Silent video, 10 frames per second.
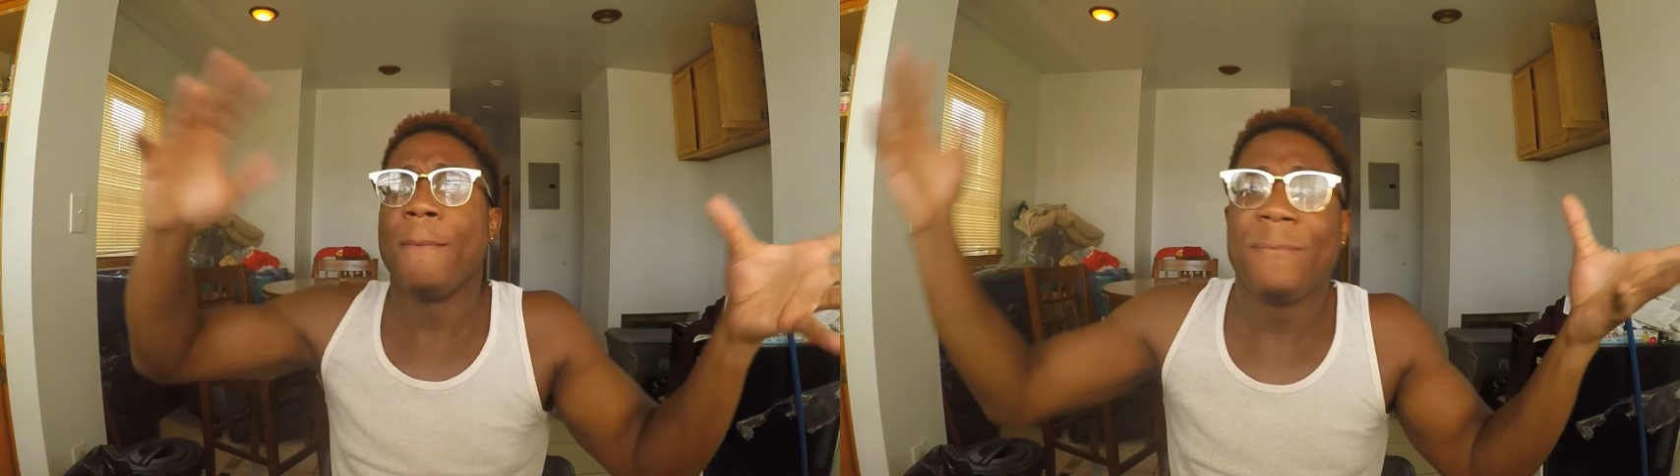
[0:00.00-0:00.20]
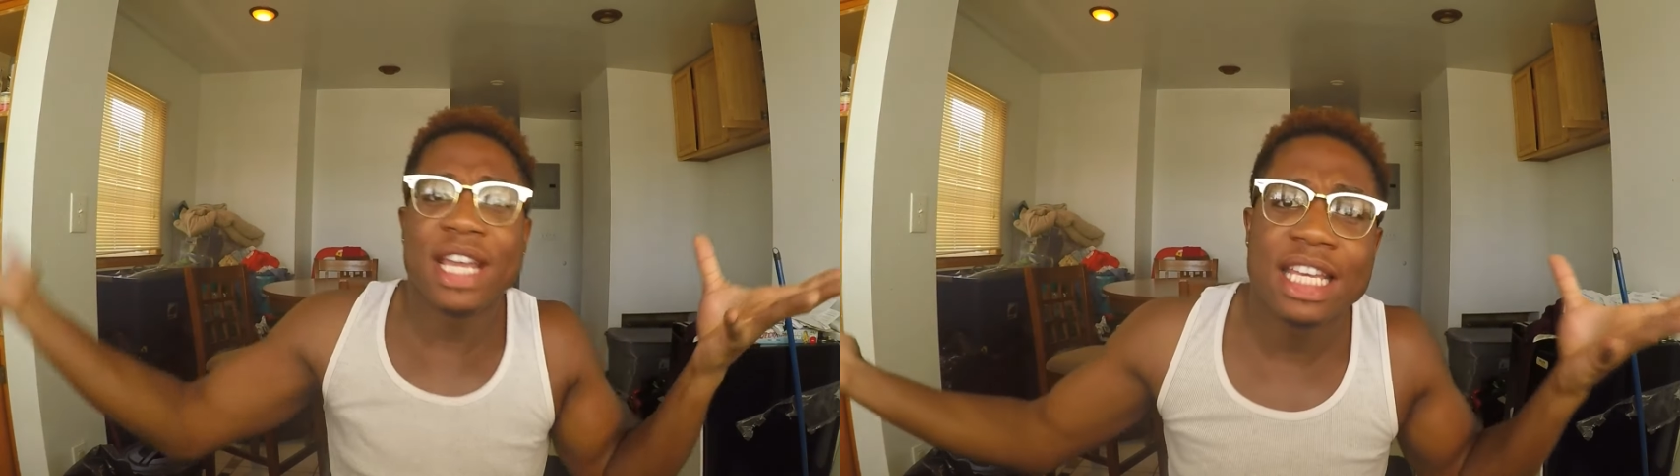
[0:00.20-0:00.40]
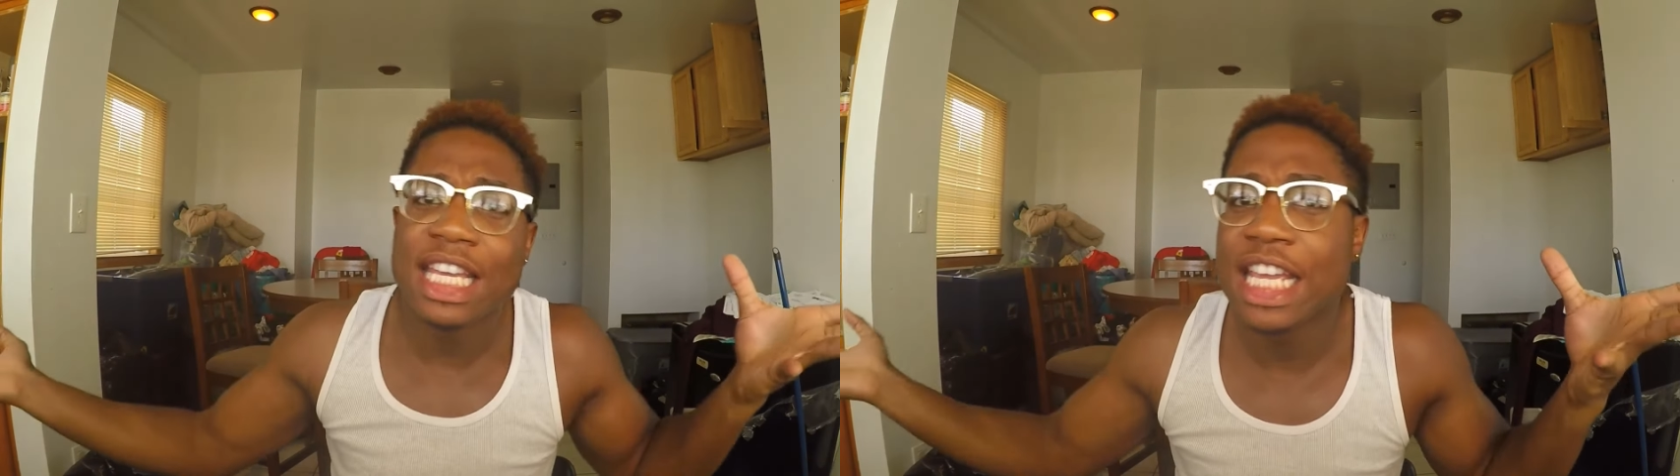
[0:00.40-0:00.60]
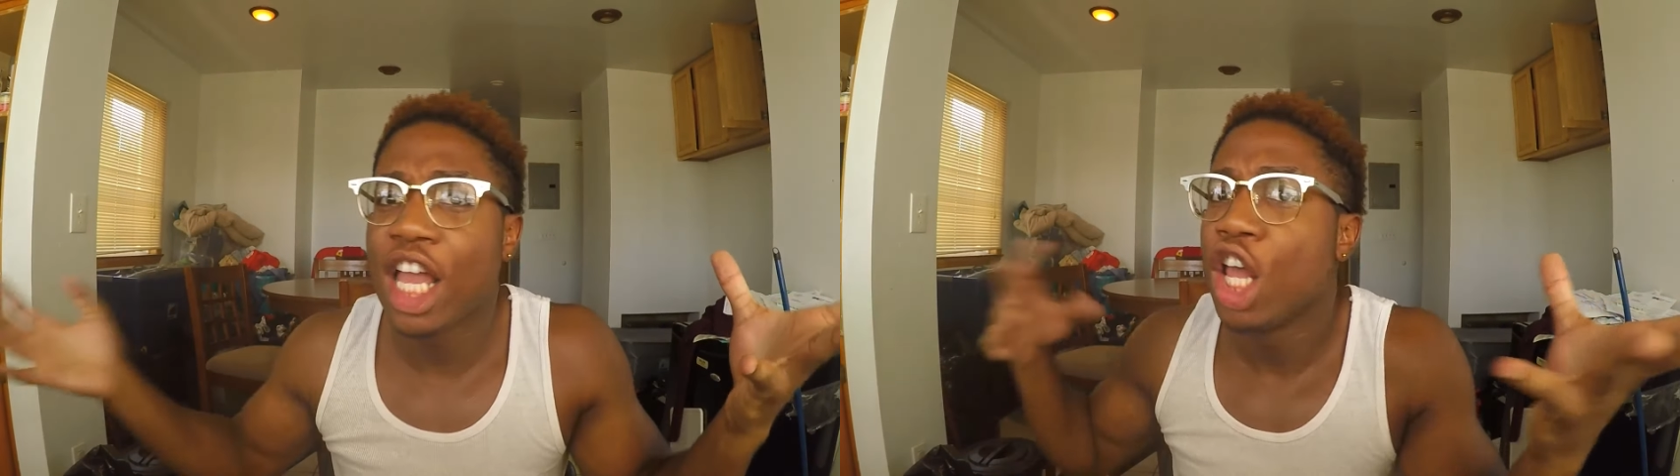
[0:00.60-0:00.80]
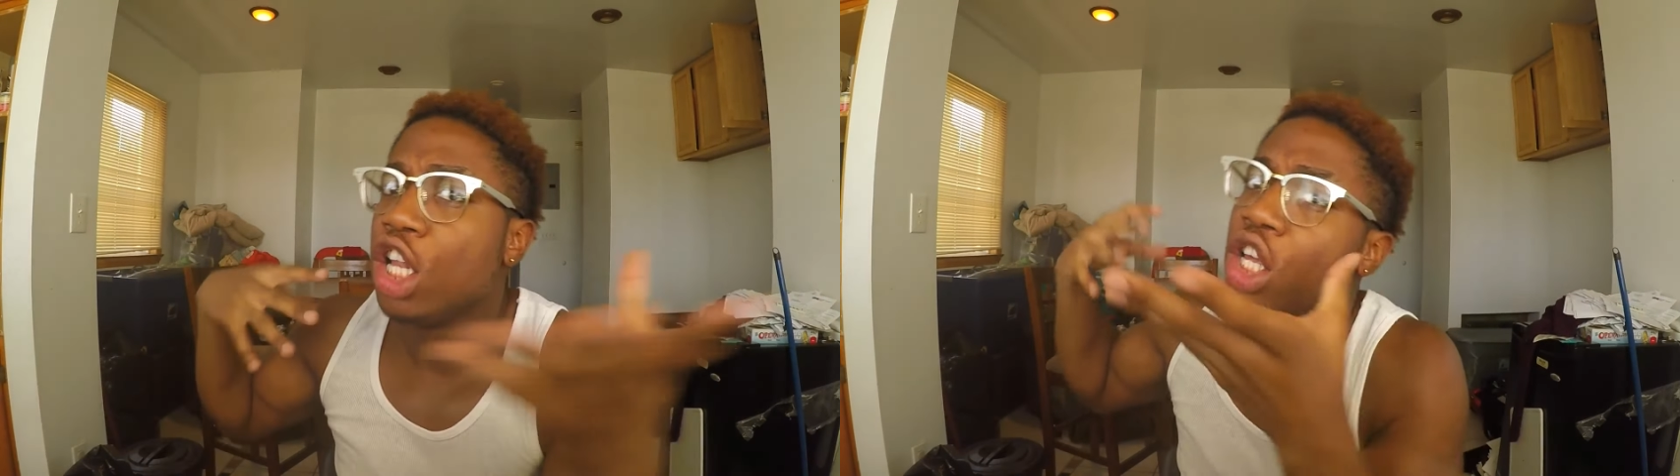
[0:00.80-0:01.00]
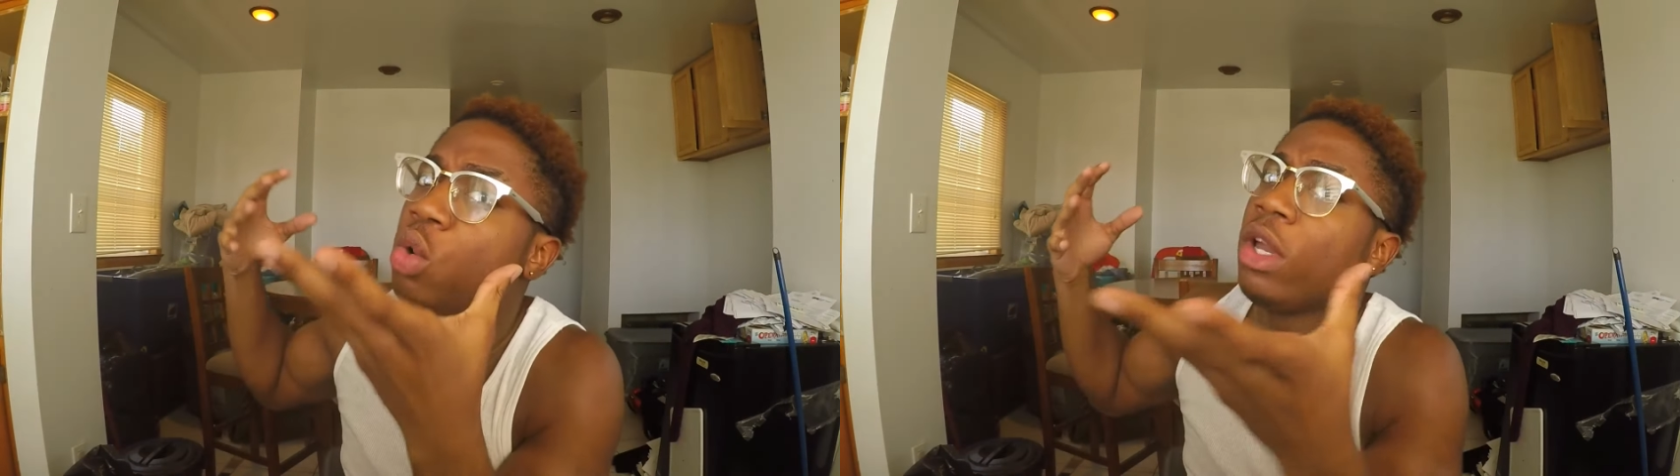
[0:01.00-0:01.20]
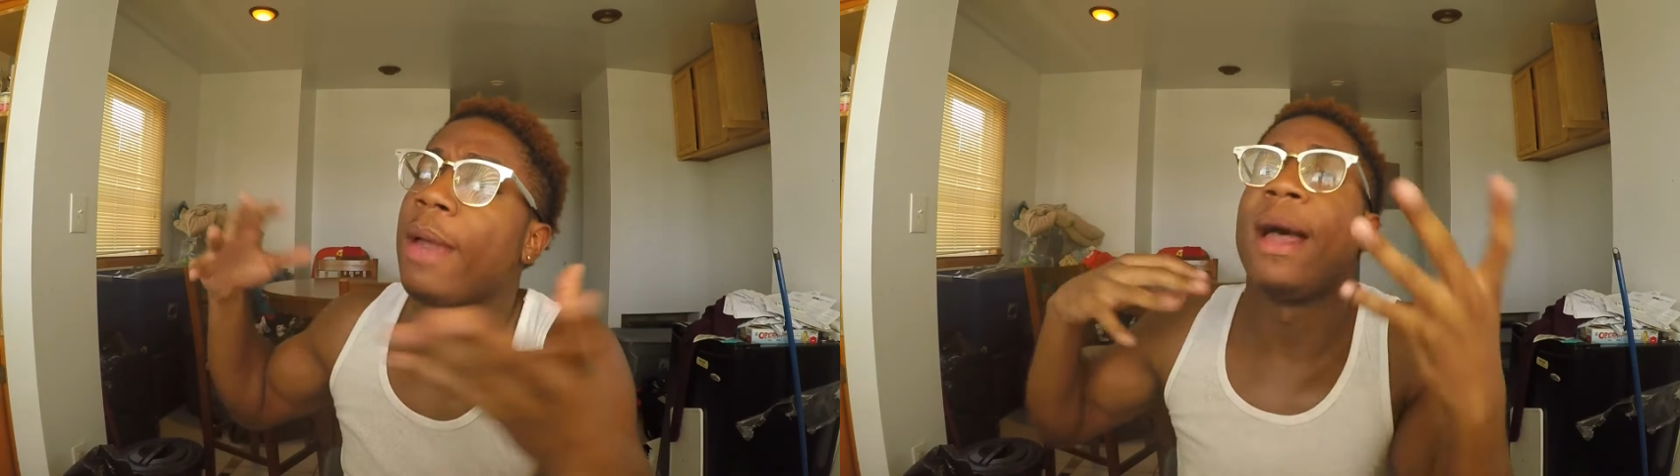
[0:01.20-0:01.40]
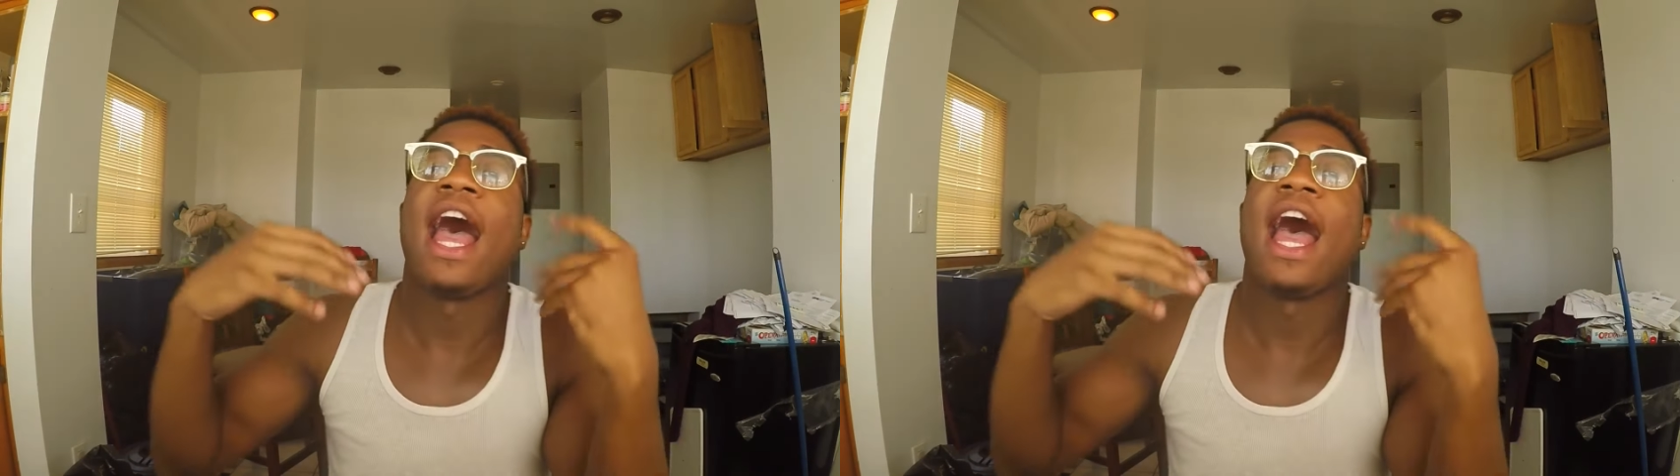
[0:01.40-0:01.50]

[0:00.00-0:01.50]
Biggie, Little Kim?